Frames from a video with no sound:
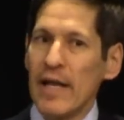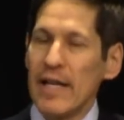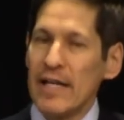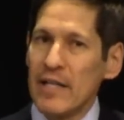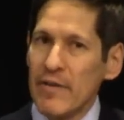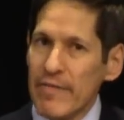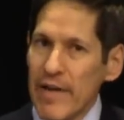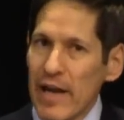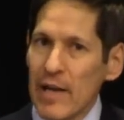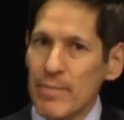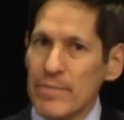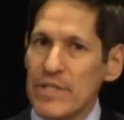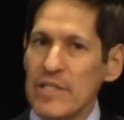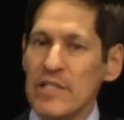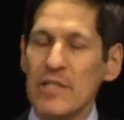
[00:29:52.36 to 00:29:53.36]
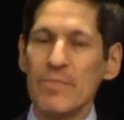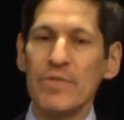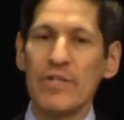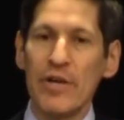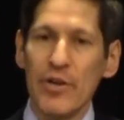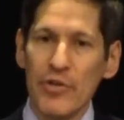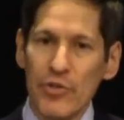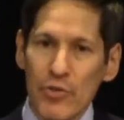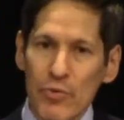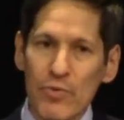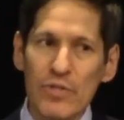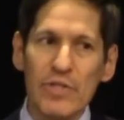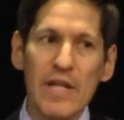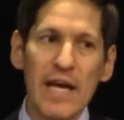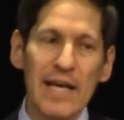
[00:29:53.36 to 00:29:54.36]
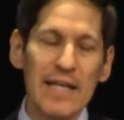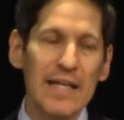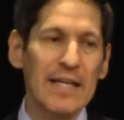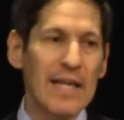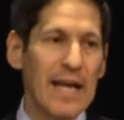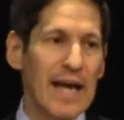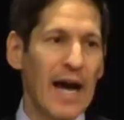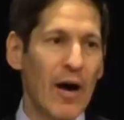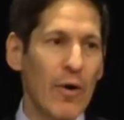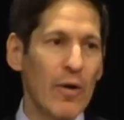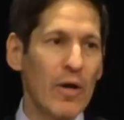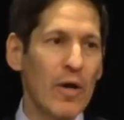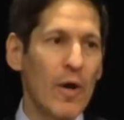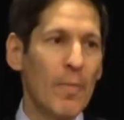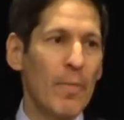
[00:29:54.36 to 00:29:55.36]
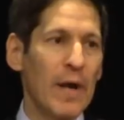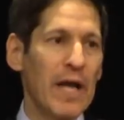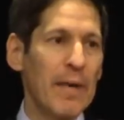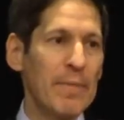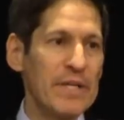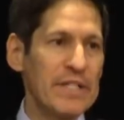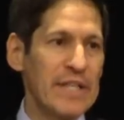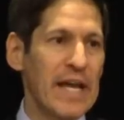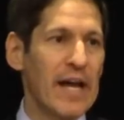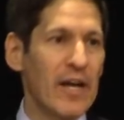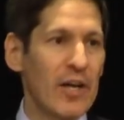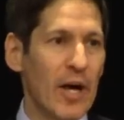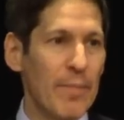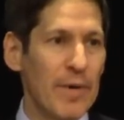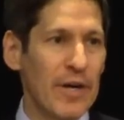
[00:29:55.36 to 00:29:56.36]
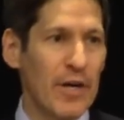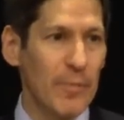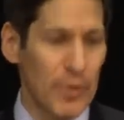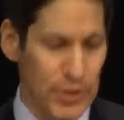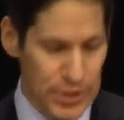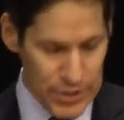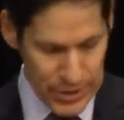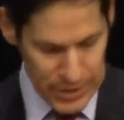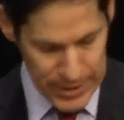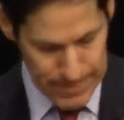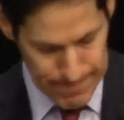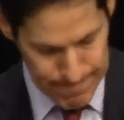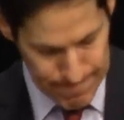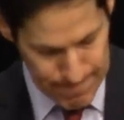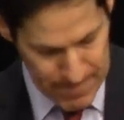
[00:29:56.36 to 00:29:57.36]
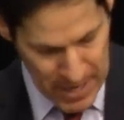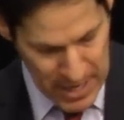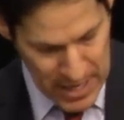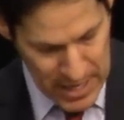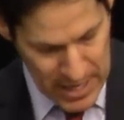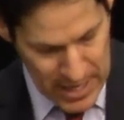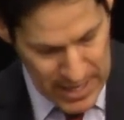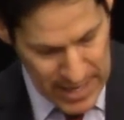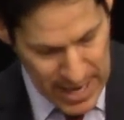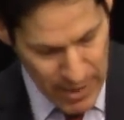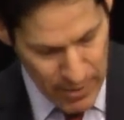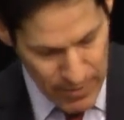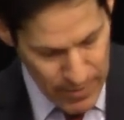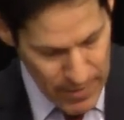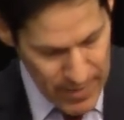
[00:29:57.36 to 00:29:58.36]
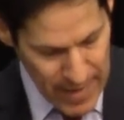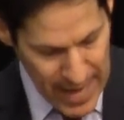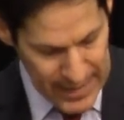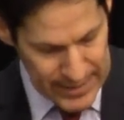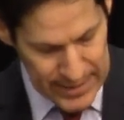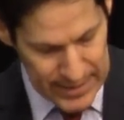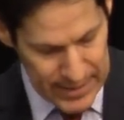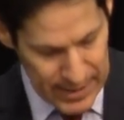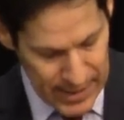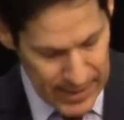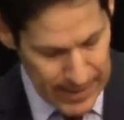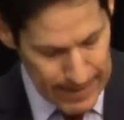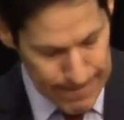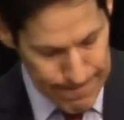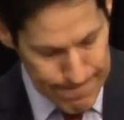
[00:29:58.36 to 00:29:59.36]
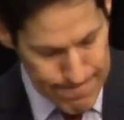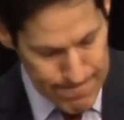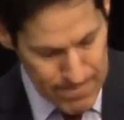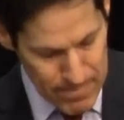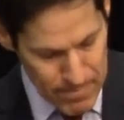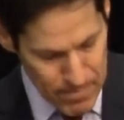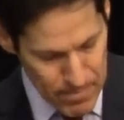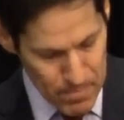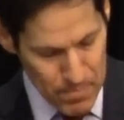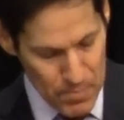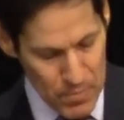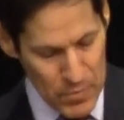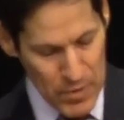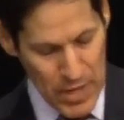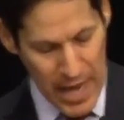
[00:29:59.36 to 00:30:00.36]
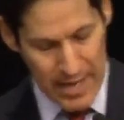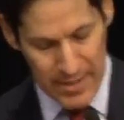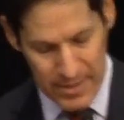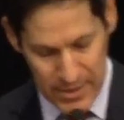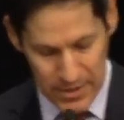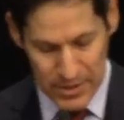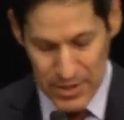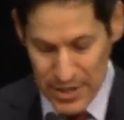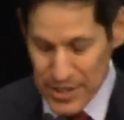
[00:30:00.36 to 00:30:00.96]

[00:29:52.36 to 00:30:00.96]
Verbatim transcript: develop systems that are used day in and day out but can be scaled up in an emergency. Now, that's um, that's the